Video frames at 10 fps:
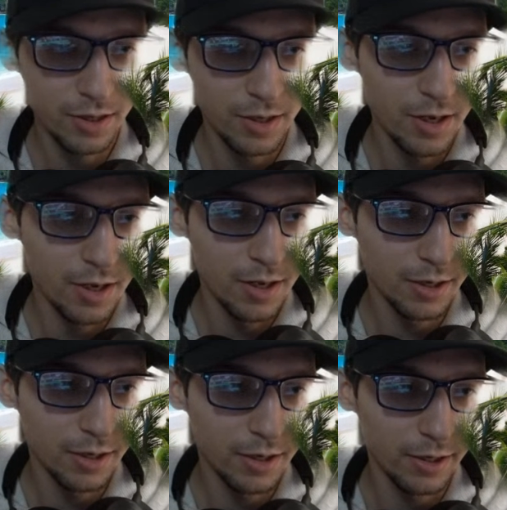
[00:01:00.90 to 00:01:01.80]
kind of
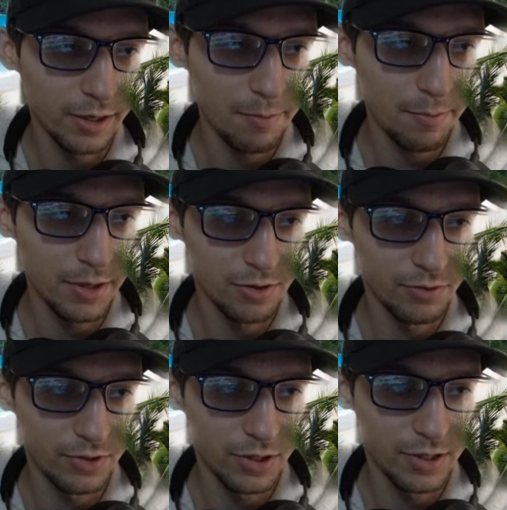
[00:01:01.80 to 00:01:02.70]
copy these over to
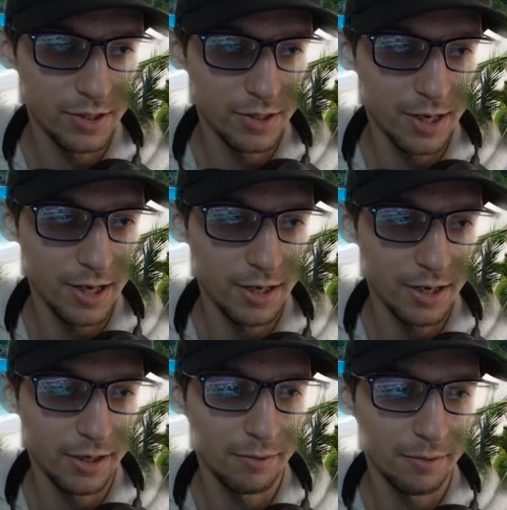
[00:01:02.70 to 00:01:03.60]
the side, and I'm
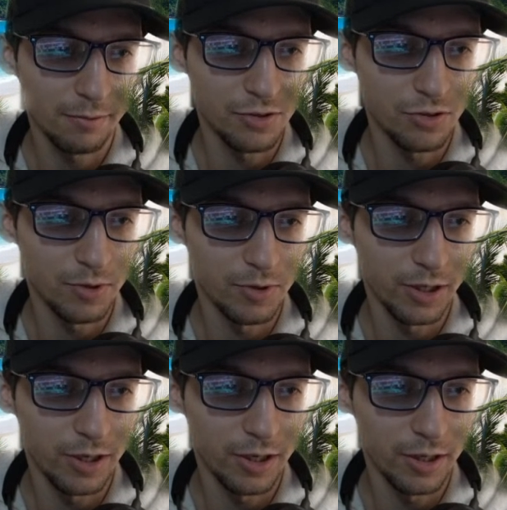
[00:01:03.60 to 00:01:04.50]
going to zoom in on
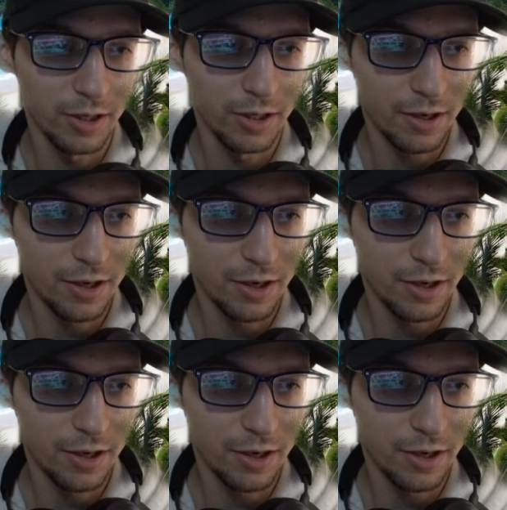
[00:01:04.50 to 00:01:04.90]
these, okay?